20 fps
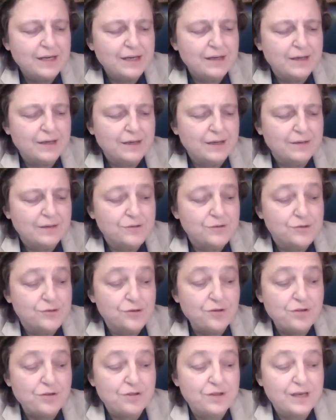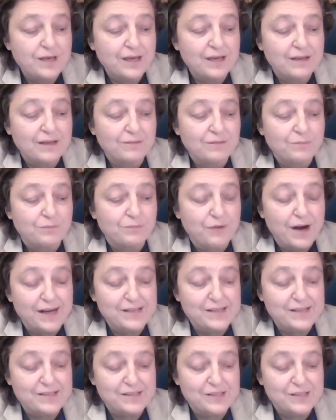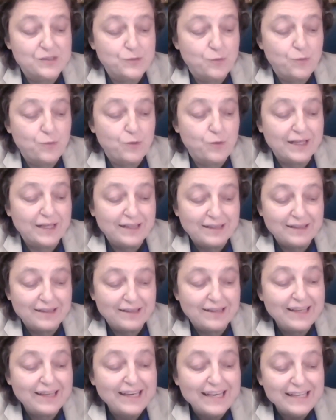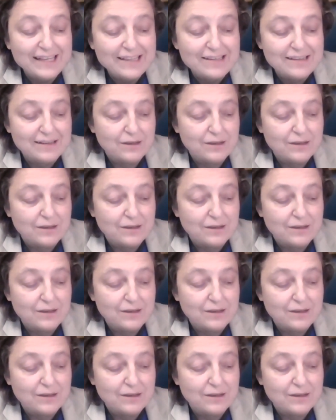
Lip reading: Do you think Brexit will lead